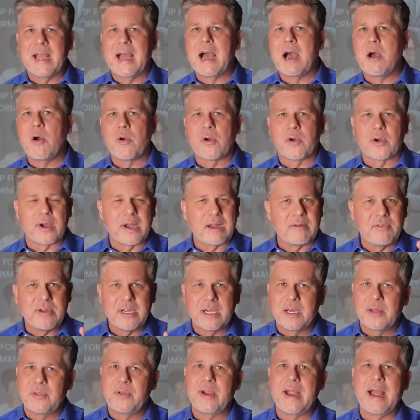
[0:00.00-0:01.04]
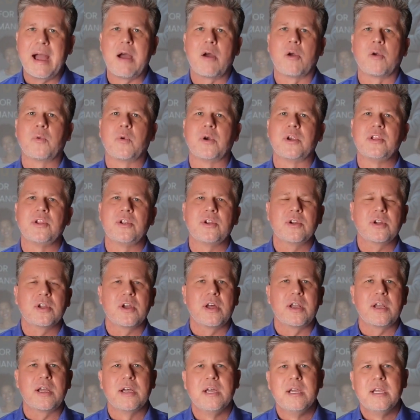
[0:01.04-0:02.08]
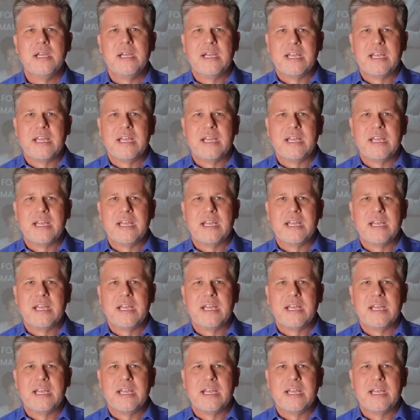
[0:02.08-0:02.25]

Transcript: hour or every other hour where you're going to